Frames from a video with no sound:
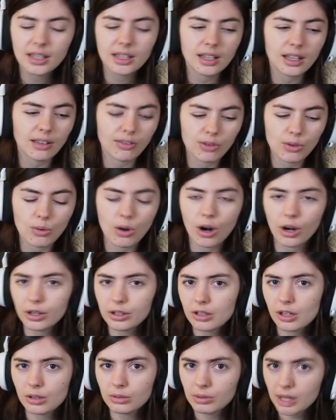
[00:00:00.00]
If you
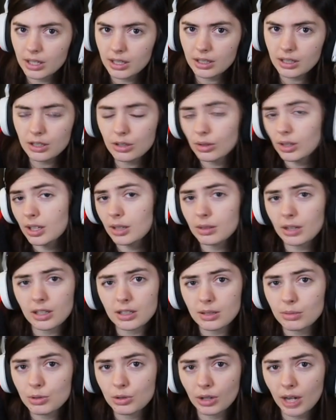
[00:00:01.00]
aren't already, you can hit that
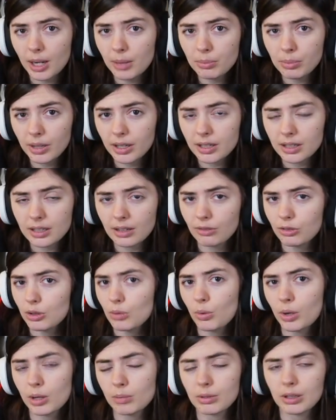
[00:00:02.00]
subscribe button if you
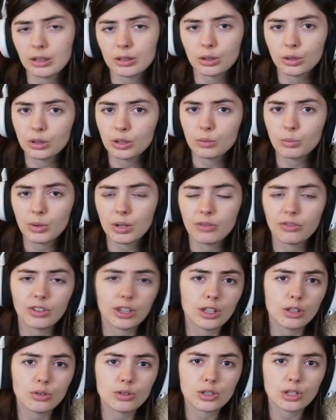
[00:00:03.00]
want to be alerted when
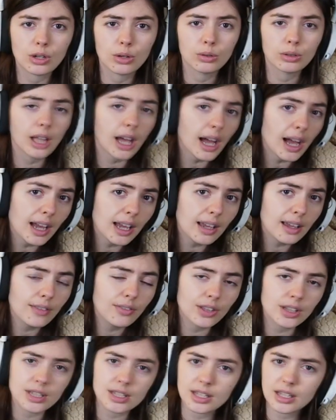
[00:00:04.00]
videos go
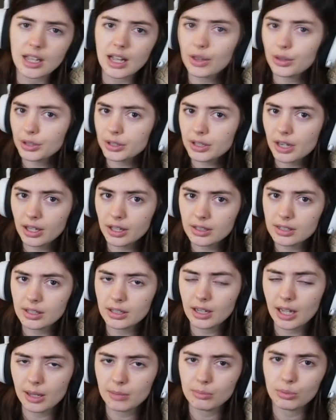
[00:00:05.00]
live and see other
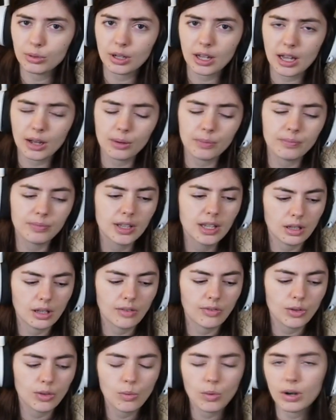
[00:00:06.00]
content I'm put out.
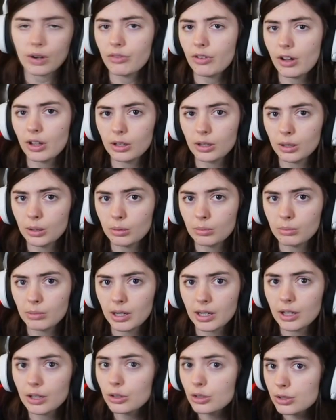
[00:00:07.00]
If you want to follow
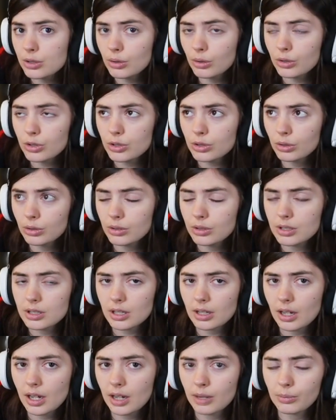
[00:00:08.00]
my other socials,
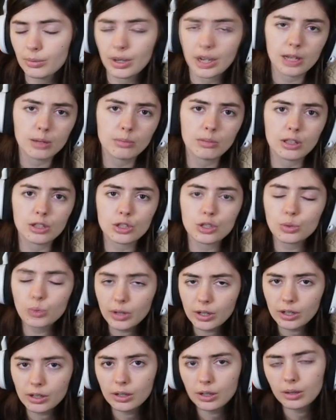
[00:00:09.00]
I recommend
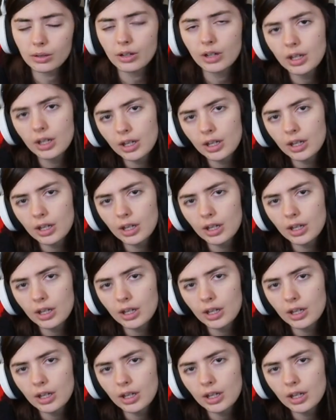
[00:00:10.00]
Twitter